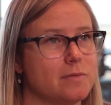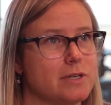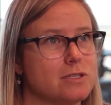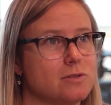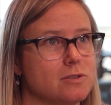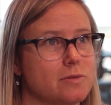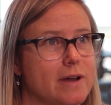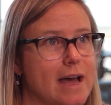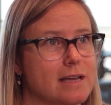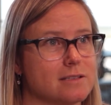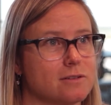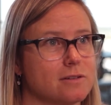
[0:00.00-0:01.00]
We do a
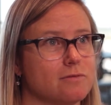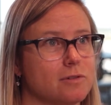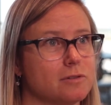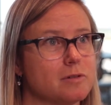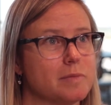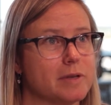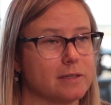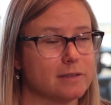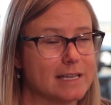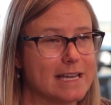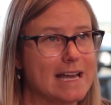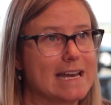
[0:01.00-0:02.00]
hazard
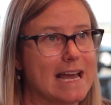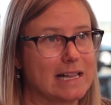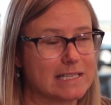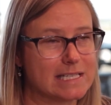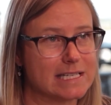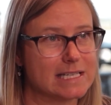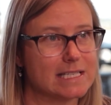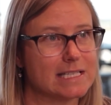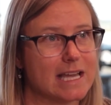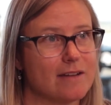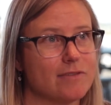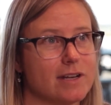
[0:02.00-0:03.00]
vulnerability analysis
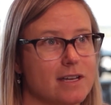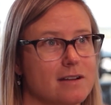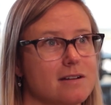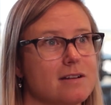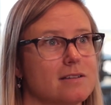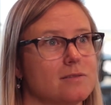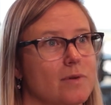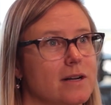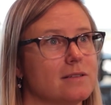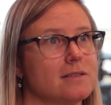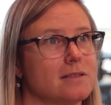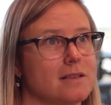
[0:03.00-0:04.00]
every year as
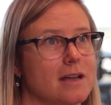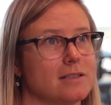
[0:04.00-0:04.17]
well to